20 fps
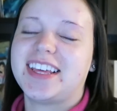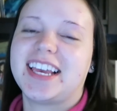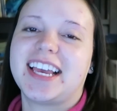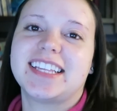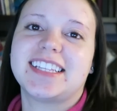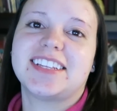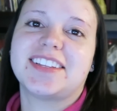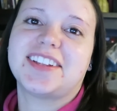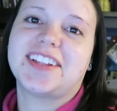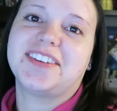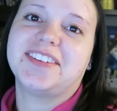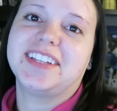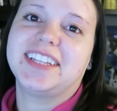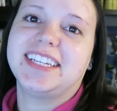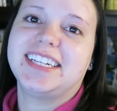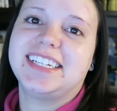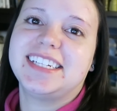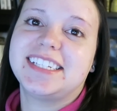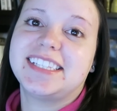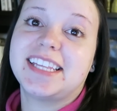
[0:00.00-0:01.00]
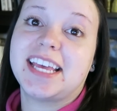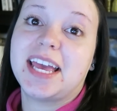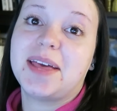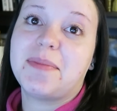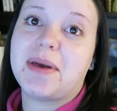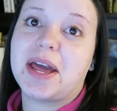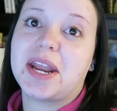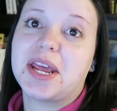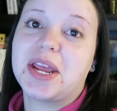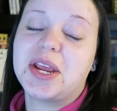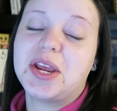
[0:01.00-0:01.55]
I guess that's all I really need to say about